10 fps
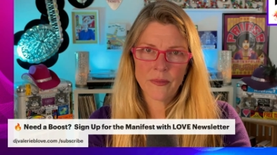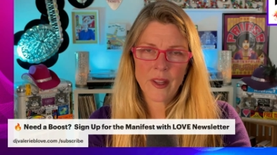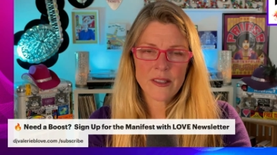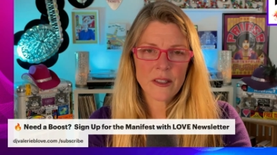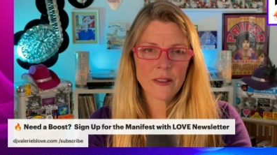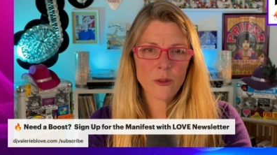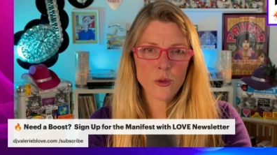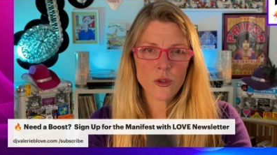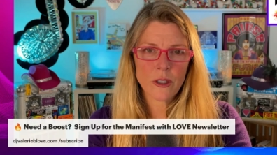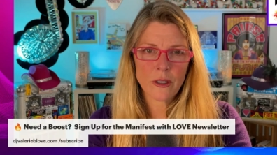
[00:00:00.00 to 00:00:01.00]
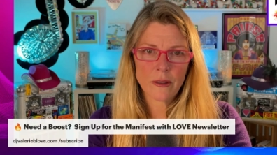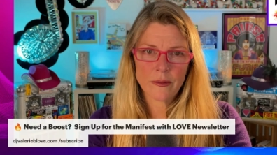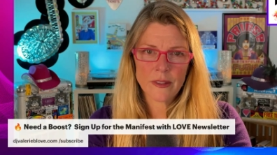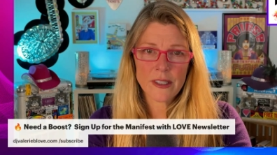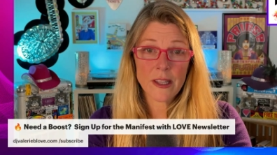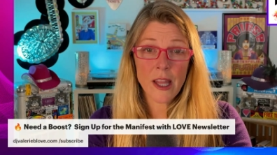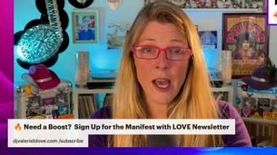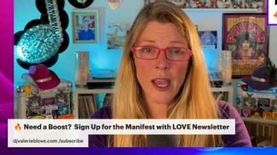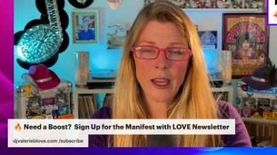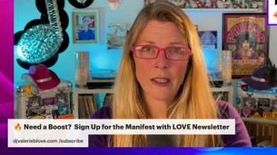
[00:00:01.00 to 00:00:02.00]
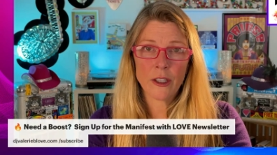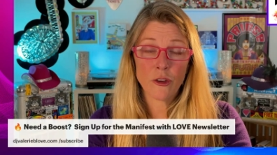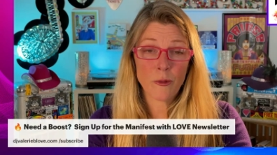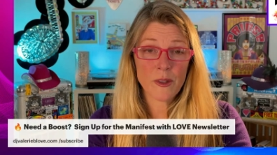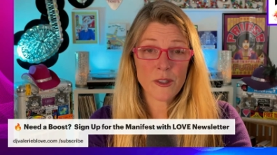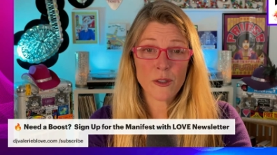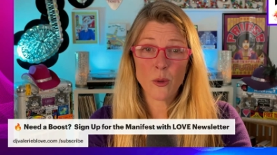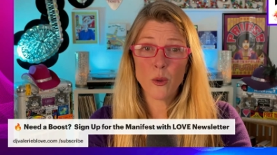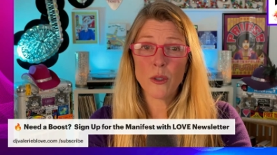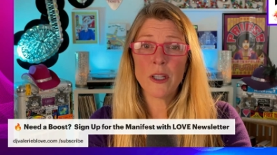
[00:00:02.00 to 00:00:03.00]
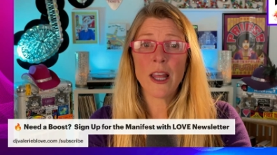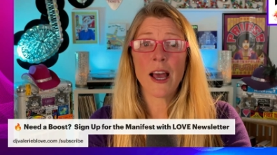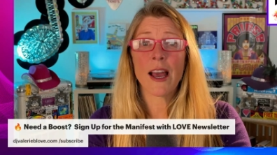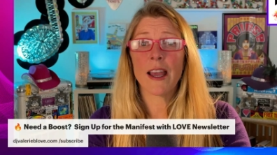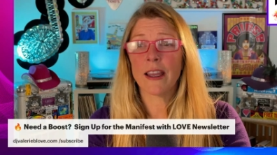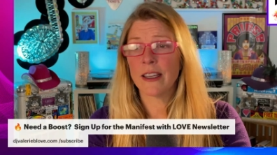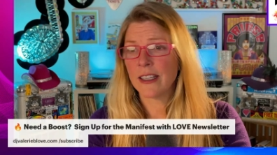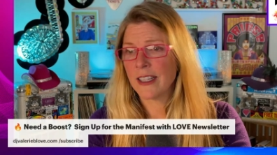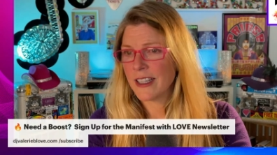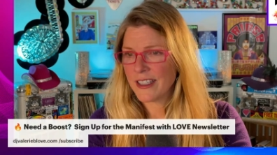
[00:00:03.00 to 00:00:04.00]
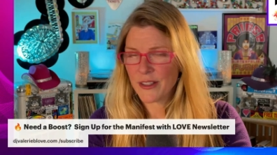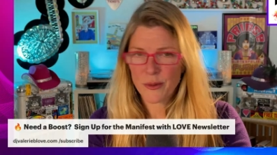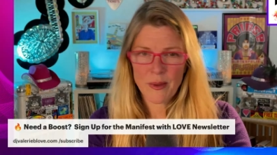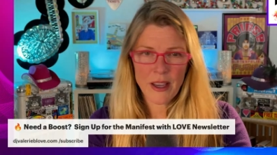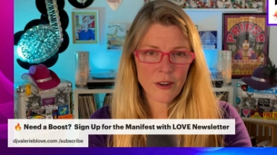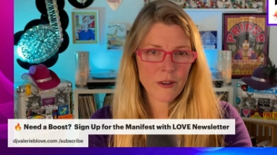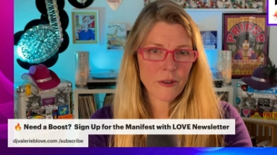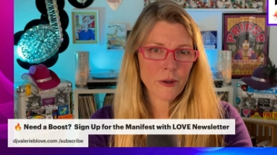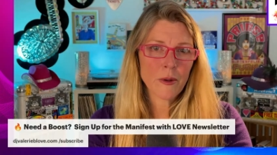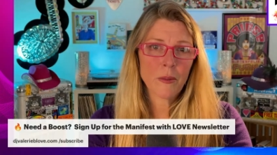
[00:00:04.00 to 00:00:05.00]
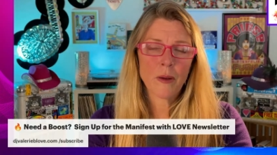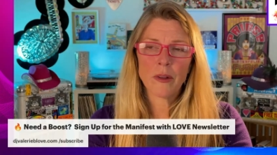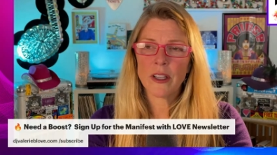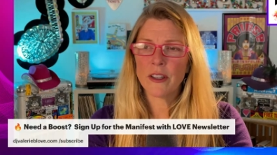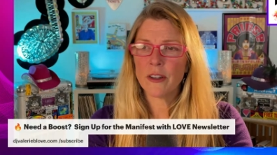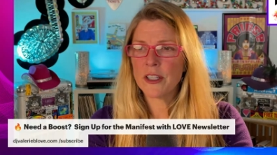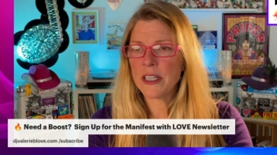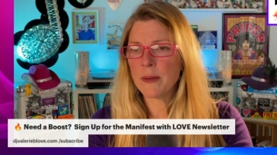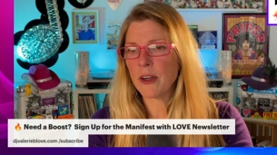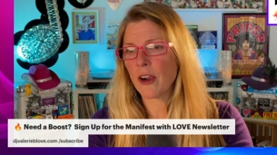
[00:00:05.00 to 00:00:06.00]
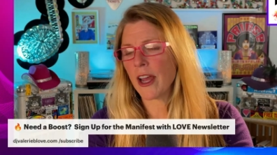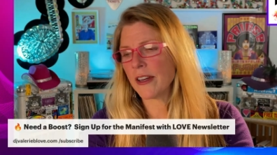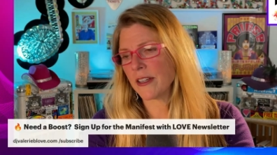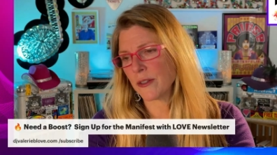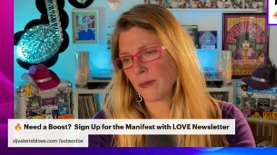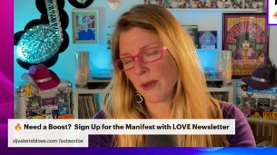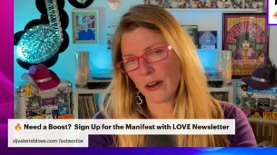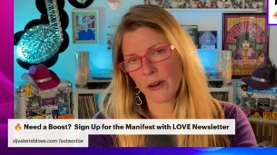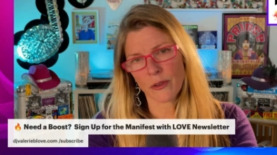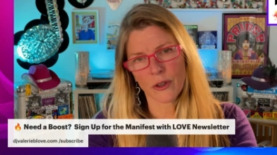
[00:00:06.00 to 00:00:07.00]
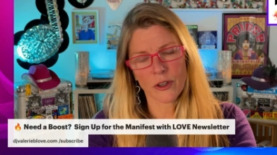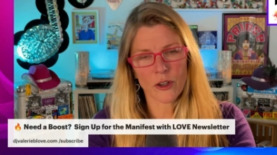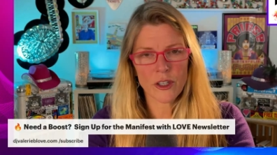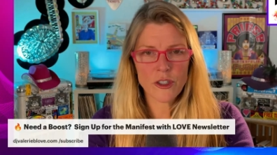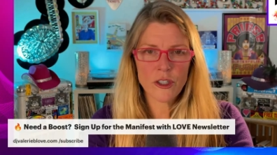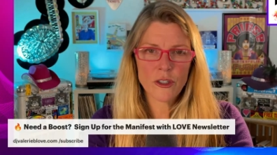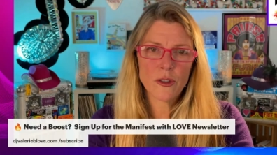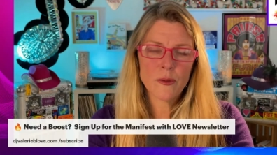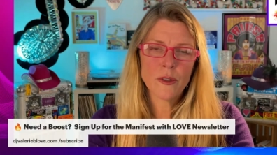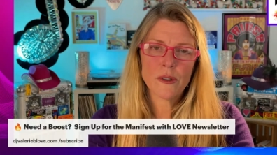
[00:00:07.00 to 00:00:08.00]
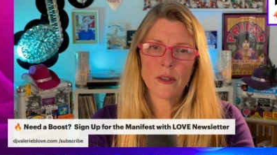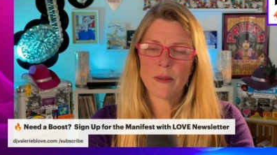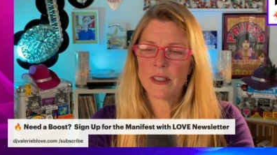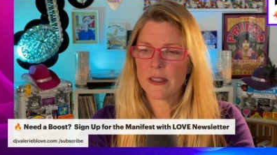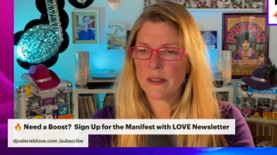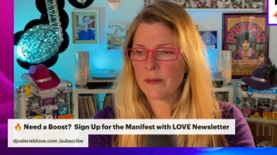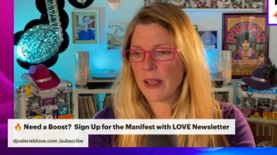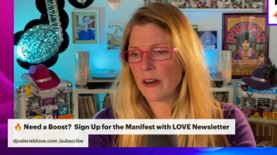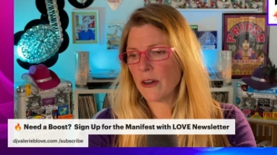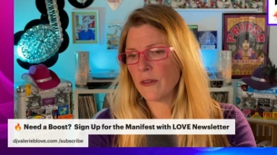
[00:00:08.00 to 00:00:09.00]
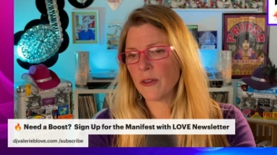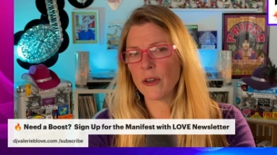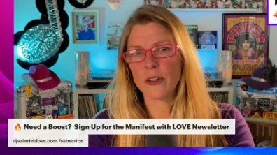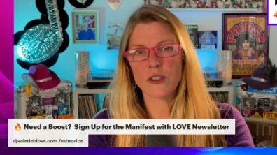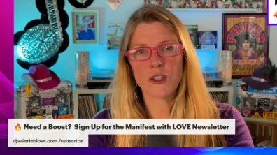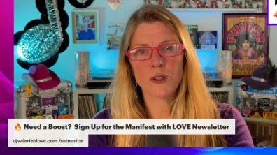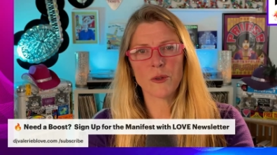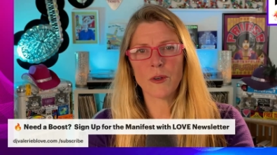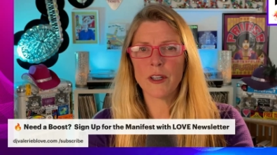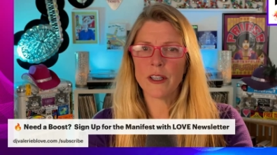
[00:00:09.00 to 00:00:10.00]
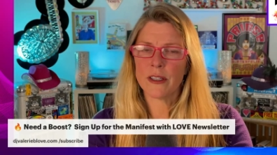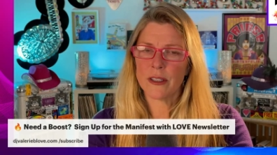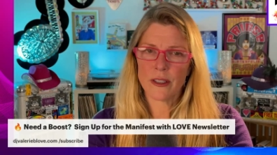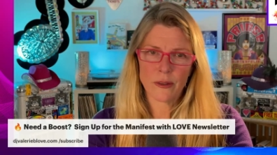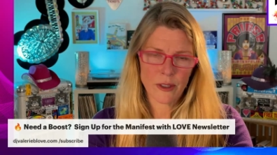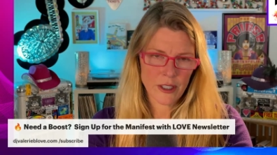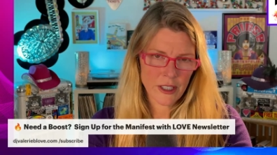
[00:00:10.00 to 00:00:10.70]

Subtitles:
That's an illusion. It's a lie. You've been sold a lie. Doesn't matter if you're a Republican or a Democrat. Doesn't matter if you're a Christian or a Muslim. It doesn't matter if you're a Jew or a Hindu.